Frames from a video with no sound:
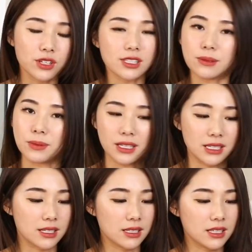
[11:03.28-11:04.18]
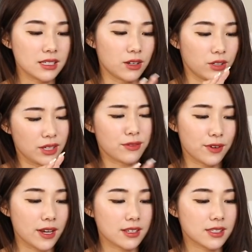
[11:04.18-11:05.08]
fall asleep that easily or that
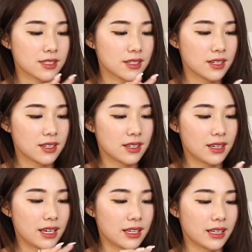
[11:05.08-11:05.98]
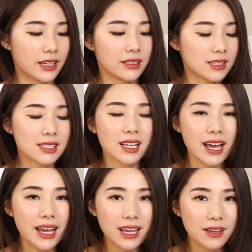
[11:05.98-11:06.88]
fast. And like a
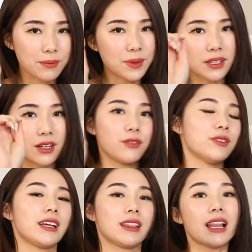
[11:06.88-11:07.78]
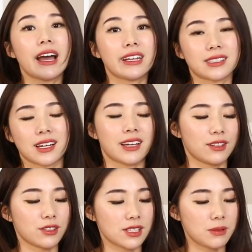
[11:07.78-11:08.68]
slight bit of like light, I
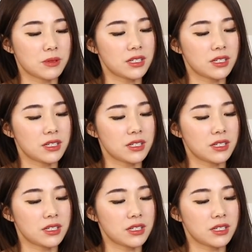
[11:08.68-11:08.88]
cannot sleep